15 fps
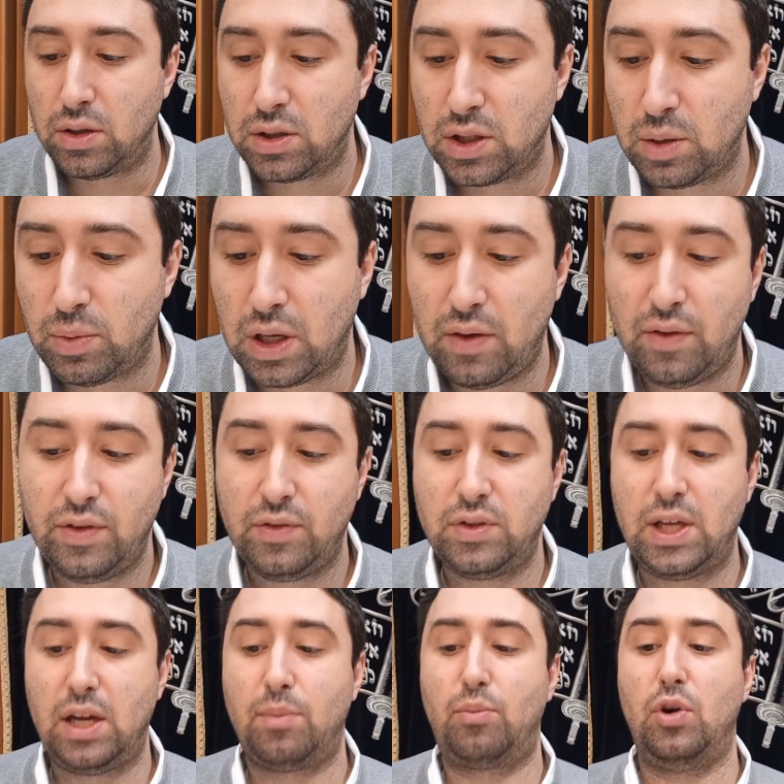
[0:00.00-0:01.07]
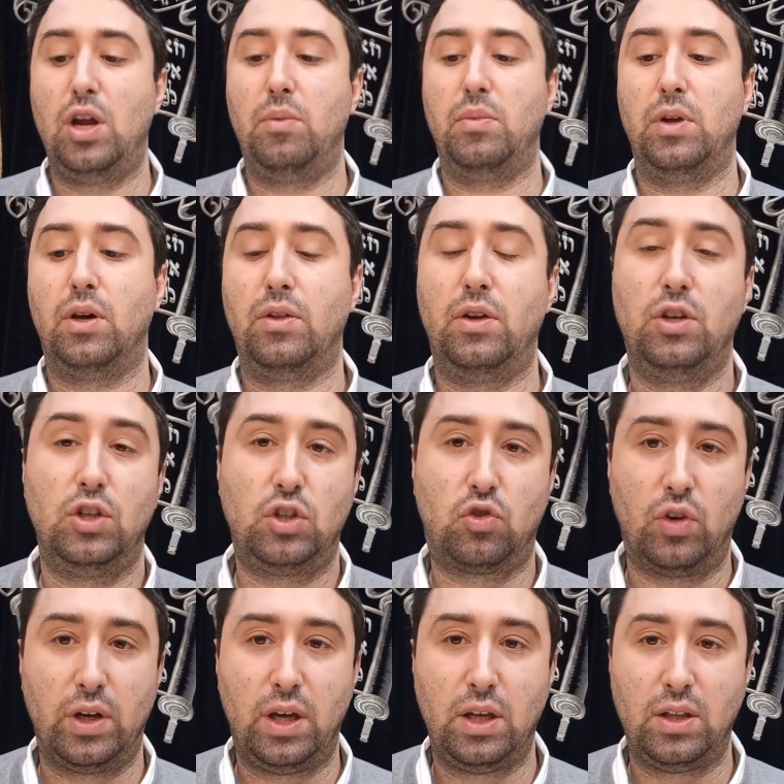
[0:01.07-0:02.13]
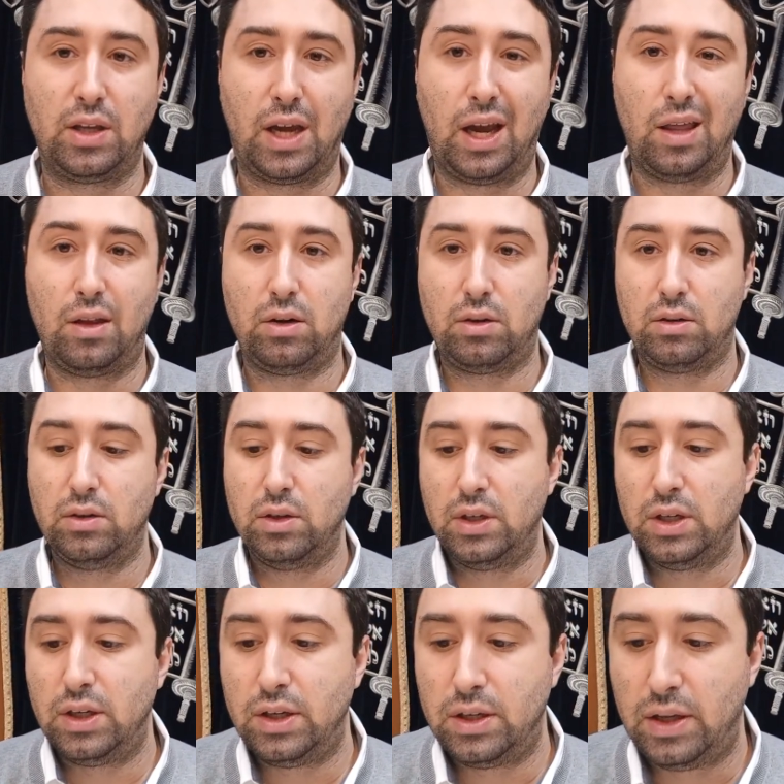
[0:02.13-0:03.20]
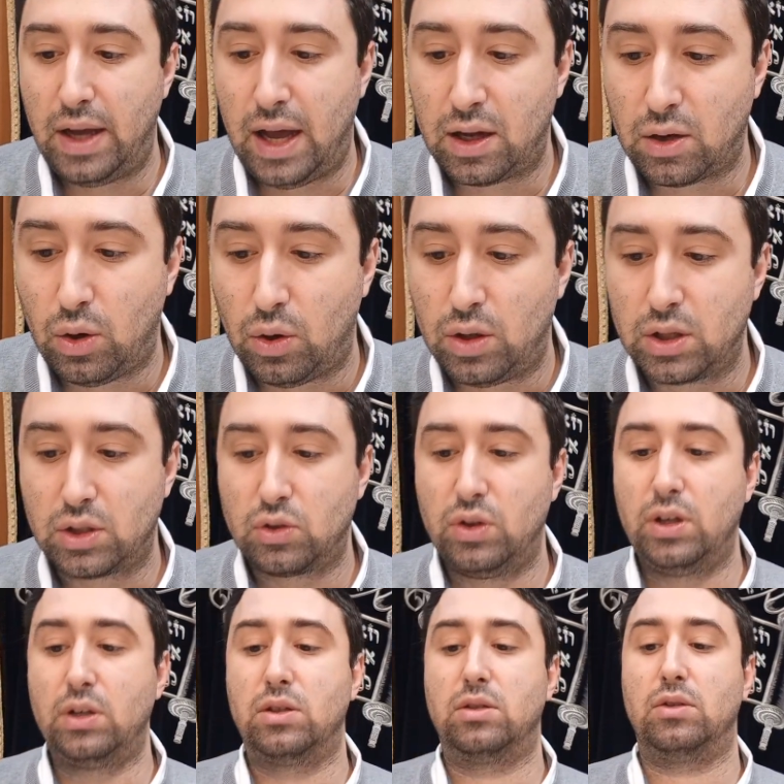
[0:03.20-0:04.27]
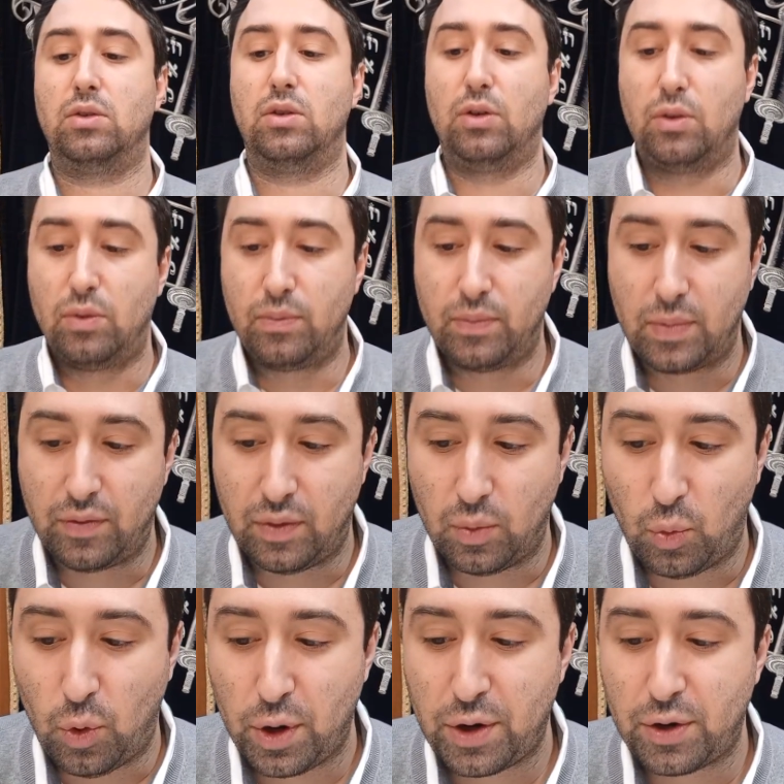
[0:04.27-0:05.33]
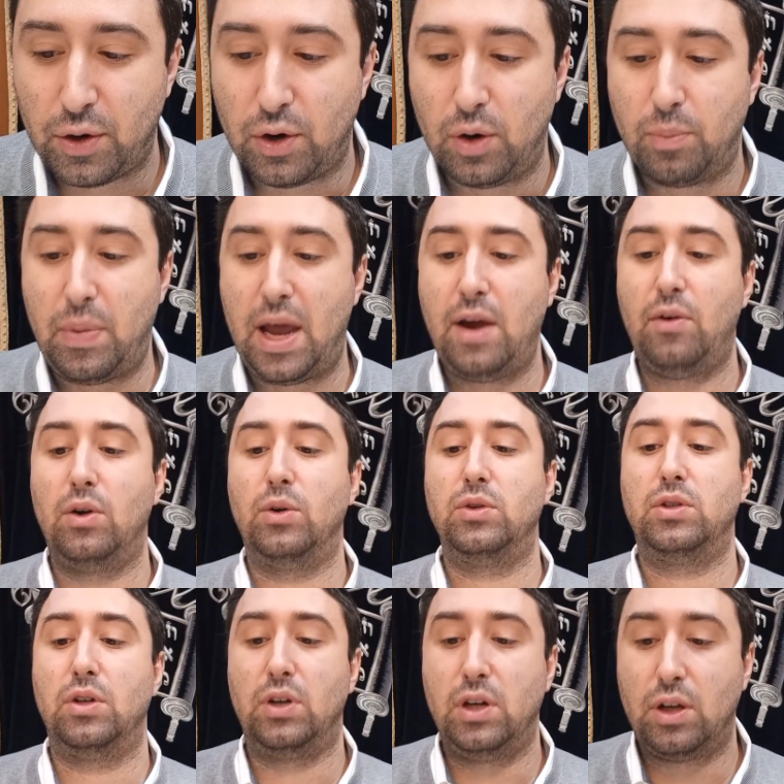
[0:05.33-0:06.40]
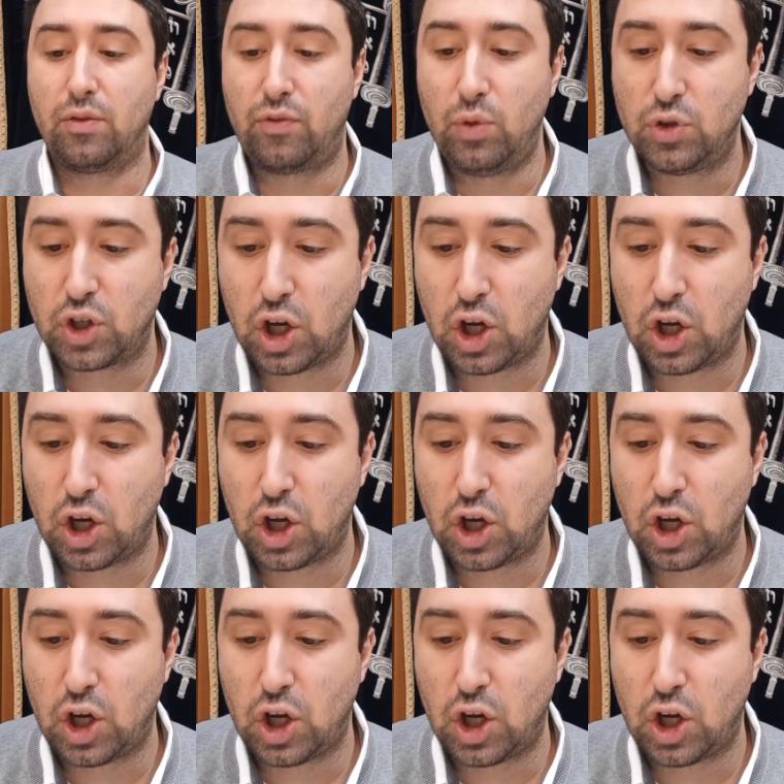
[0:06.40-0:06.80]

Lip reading: Similarly, even if it's not a bread meal, they're just drinking together, alcoholic drinks, or even water, or payros, they're eating food.